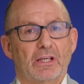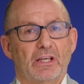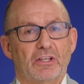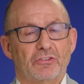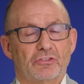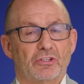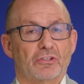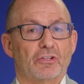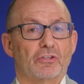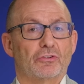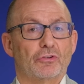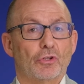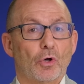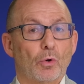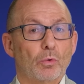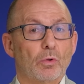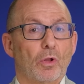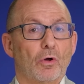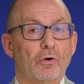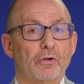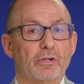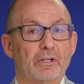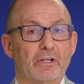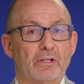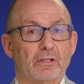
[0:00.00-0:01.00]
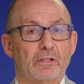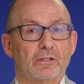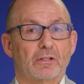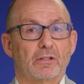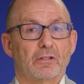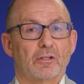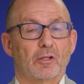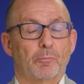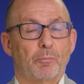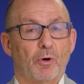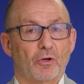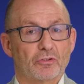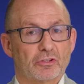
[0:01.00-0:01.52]
is that there's no longer
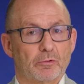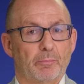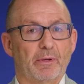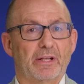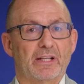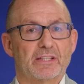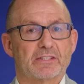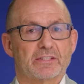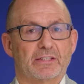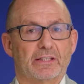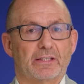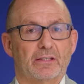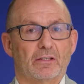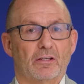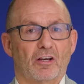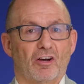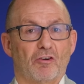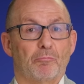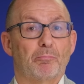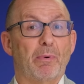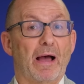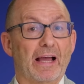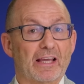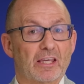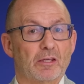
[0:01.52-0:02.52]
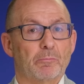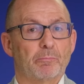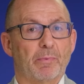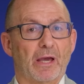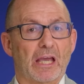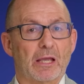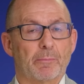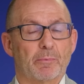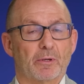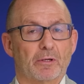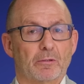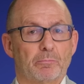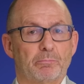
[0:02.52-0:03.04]
the possibility of backing
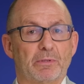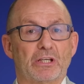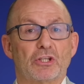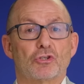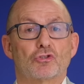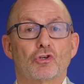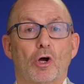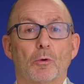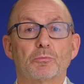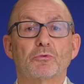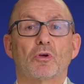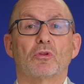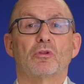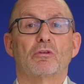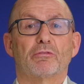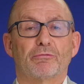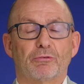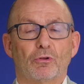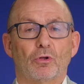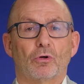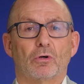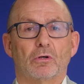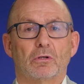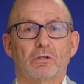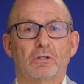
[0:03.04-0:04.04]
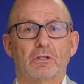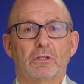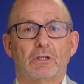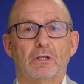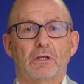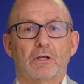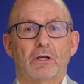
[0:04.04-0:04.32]
paper being dropped on the floor